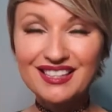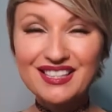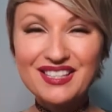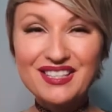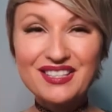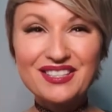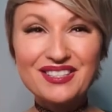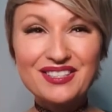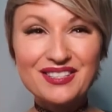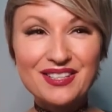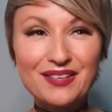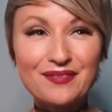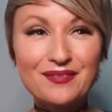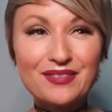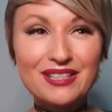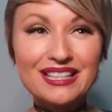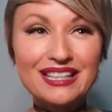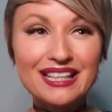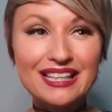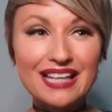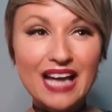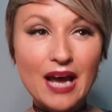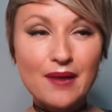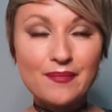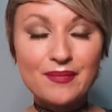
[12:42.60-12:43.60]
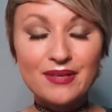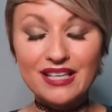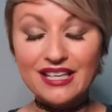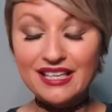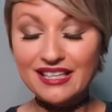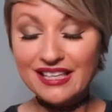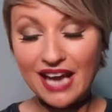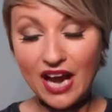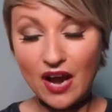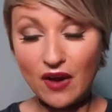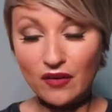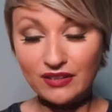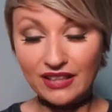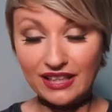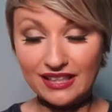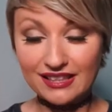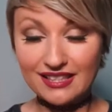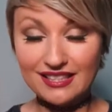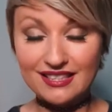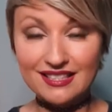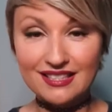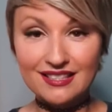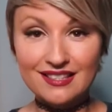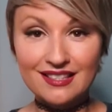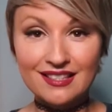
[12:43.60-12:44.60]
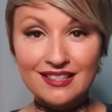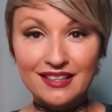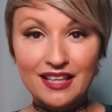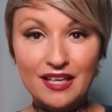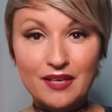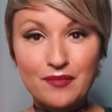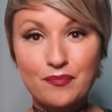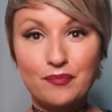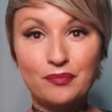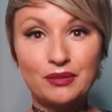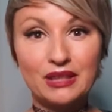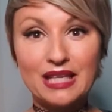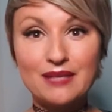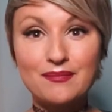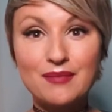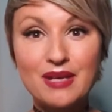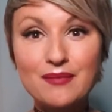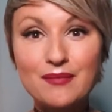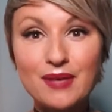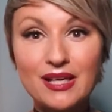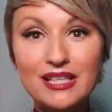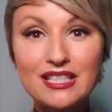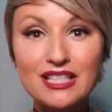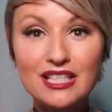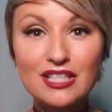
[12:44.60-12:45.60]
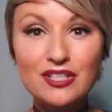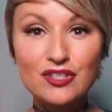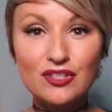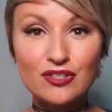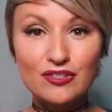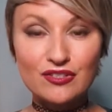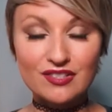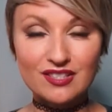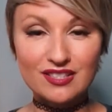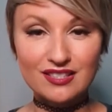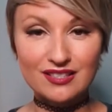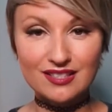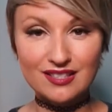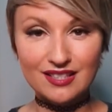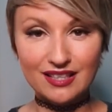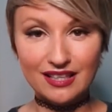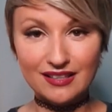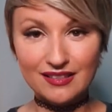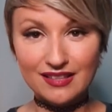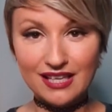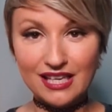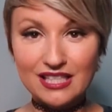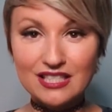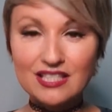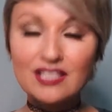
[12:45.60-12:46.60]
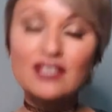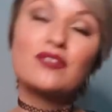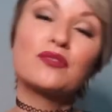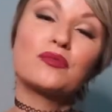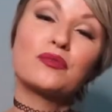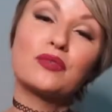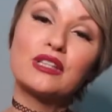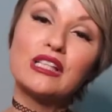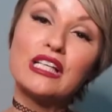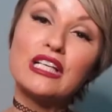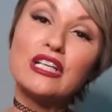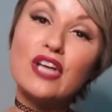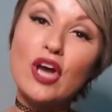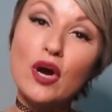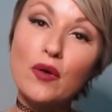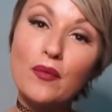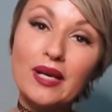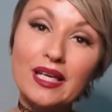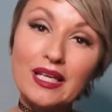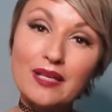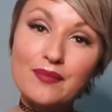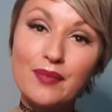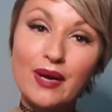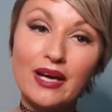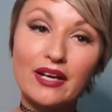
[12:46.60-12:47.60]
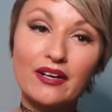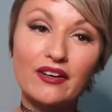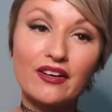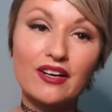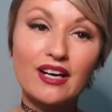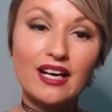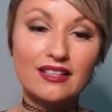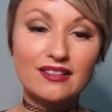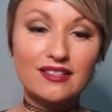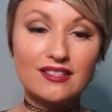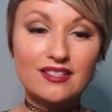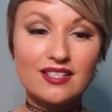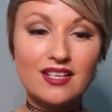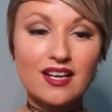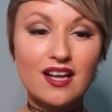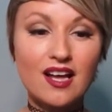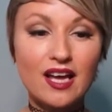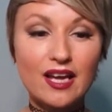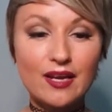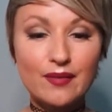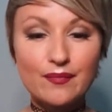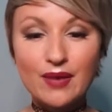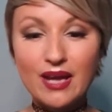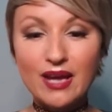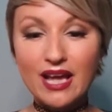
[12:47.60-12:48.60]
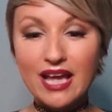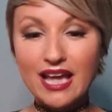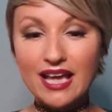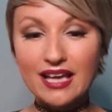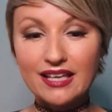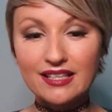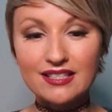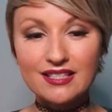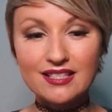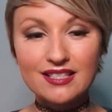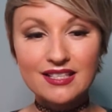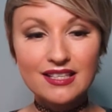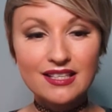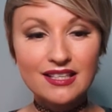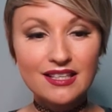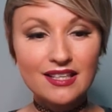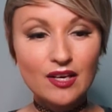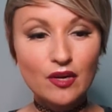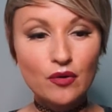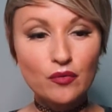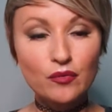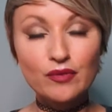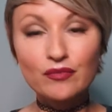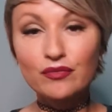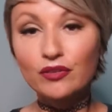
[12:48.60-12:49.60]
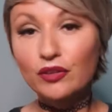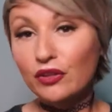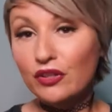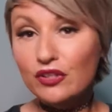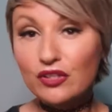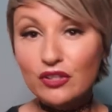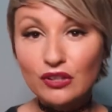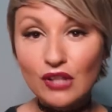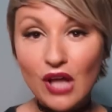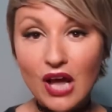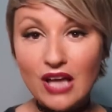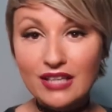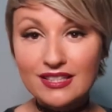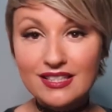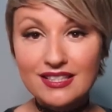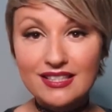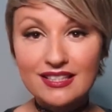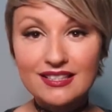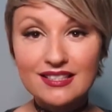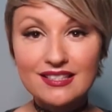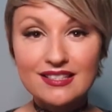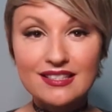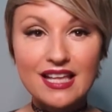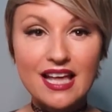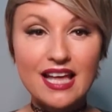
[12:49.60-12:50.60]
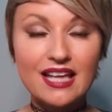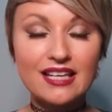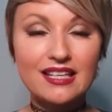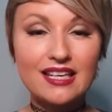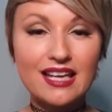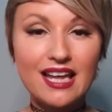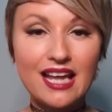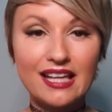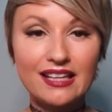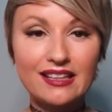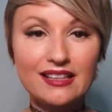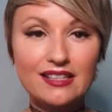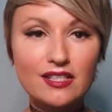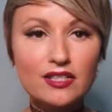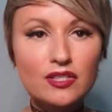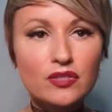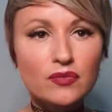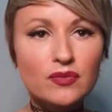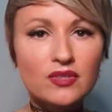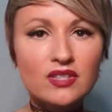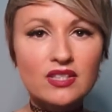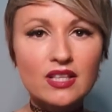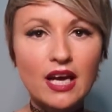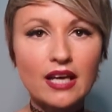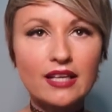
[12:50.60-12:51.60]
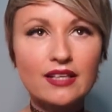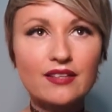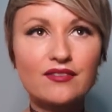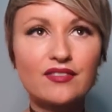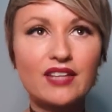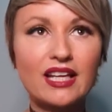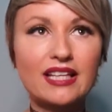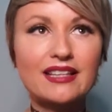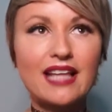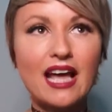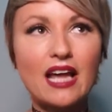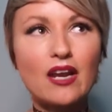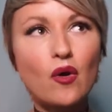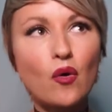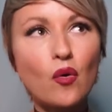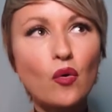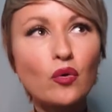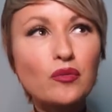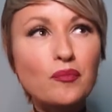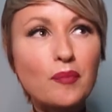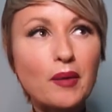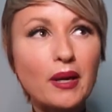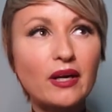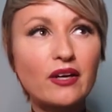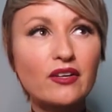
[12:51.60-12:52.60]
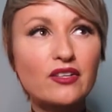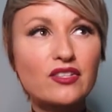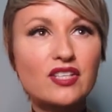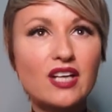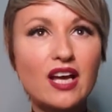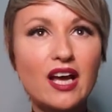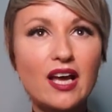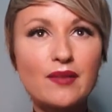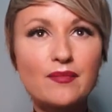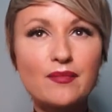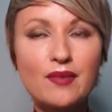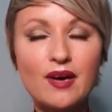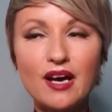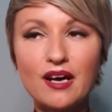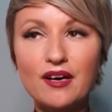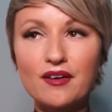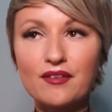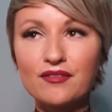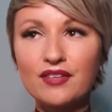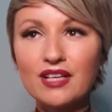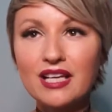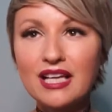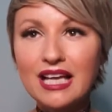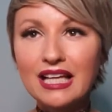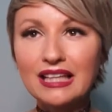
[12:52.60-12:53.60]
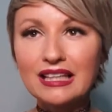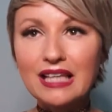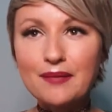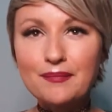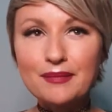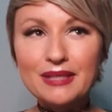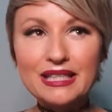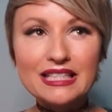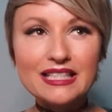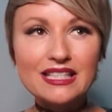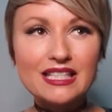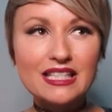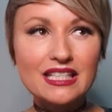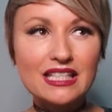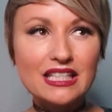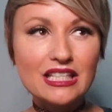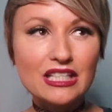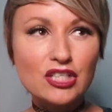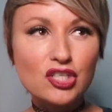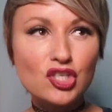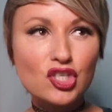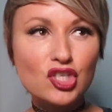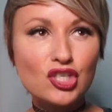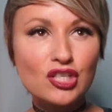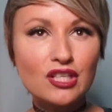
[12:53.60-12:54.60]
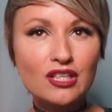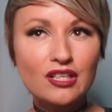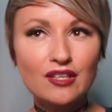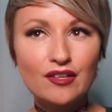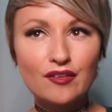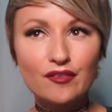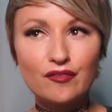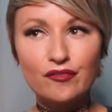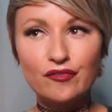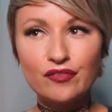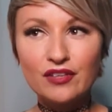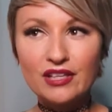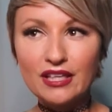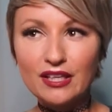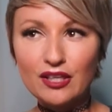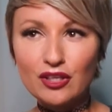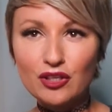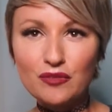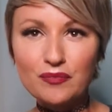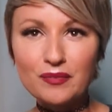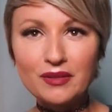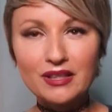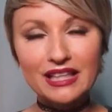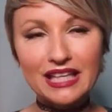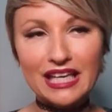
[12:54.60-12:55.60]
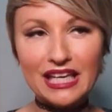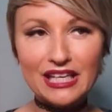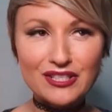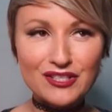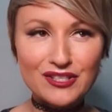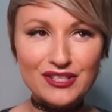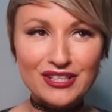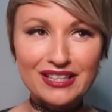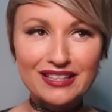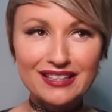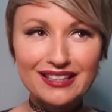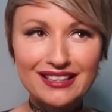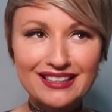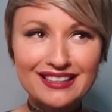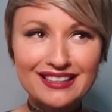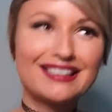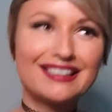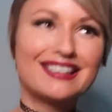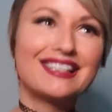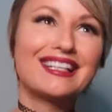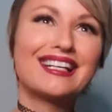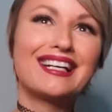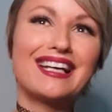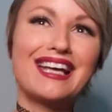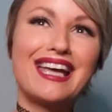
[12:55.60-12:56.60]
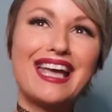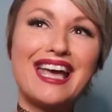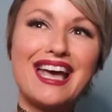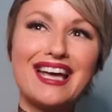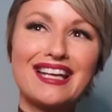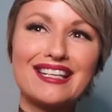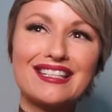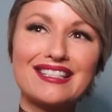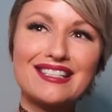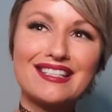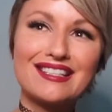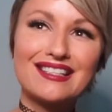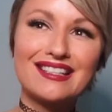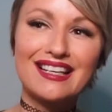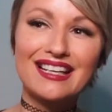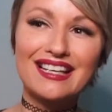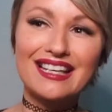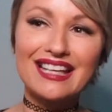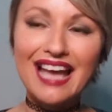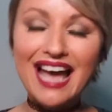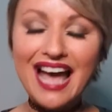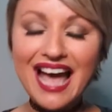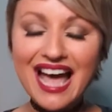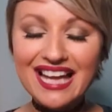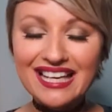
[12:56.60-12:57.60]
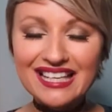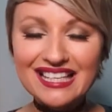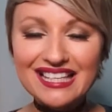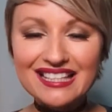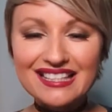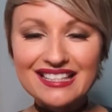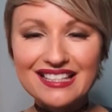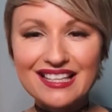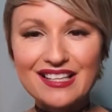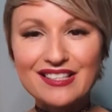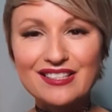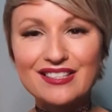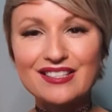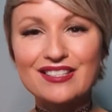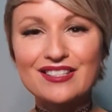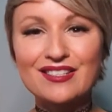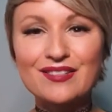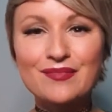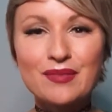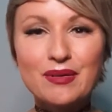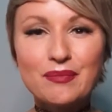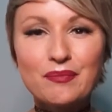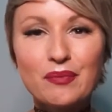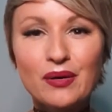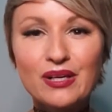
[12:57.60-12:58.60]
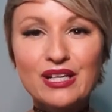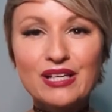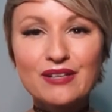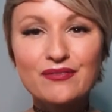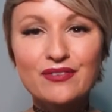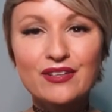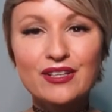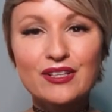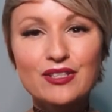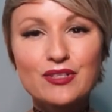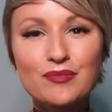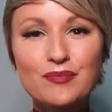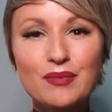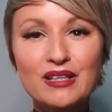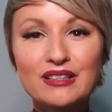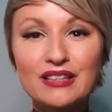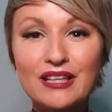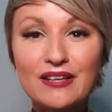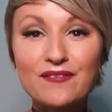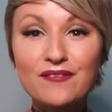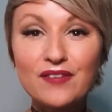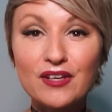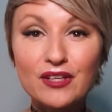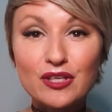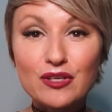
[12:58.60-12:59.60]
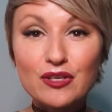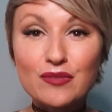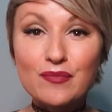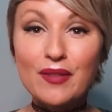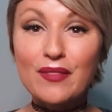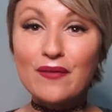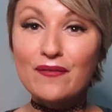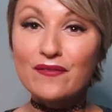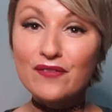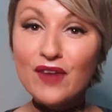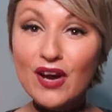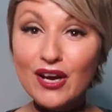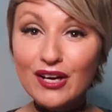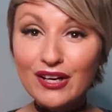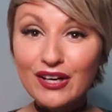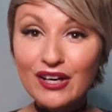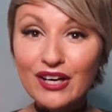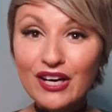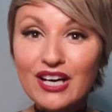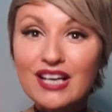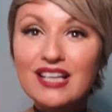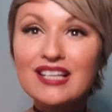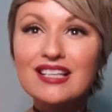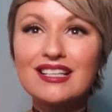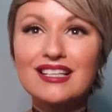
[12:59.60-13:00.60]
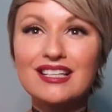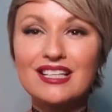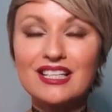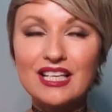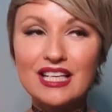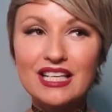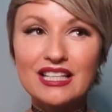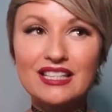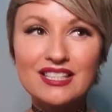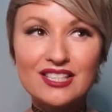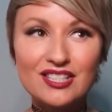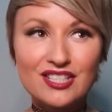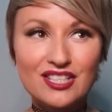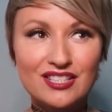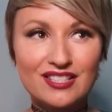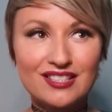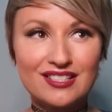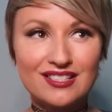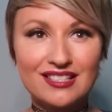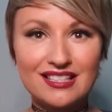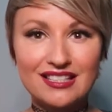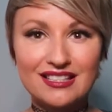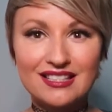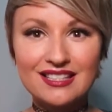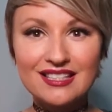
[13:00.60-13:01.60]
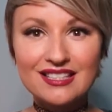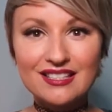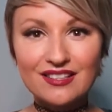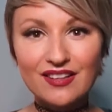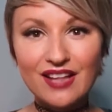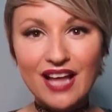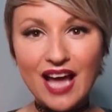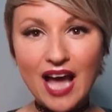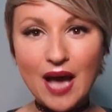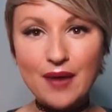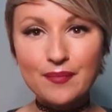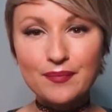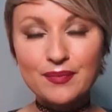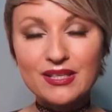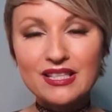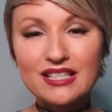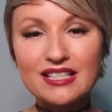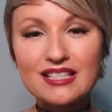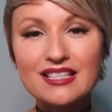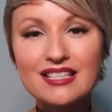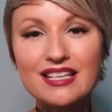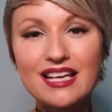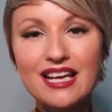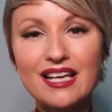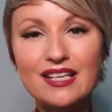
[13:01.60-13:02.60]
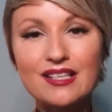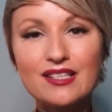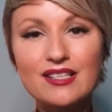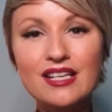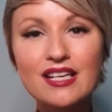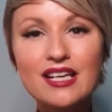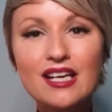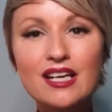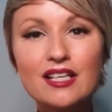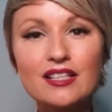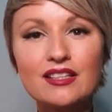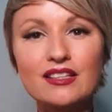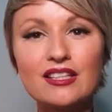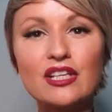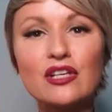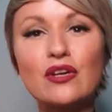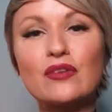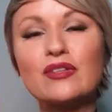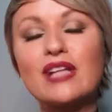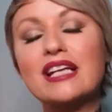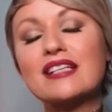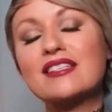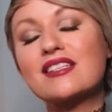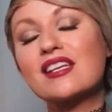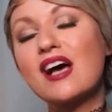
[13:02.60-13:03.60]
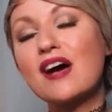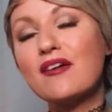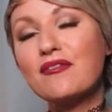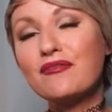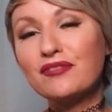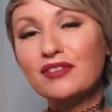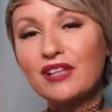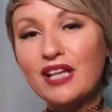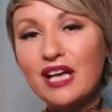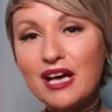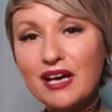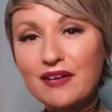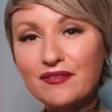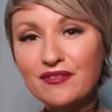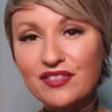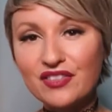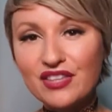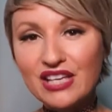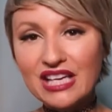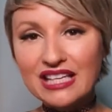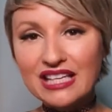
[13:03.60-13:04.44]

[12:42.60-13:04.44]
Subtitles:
something that happened, and now like this isn't like blaming my teachers, it's like they didn't really know any better at the time, and we've learned a lot since then. And this was kind of like that old paradigm of let me teach via humiliation. And again, this isn't me pointing fingers being like fuck you motherfucker, it's just it still happened. And you know, that tough love thing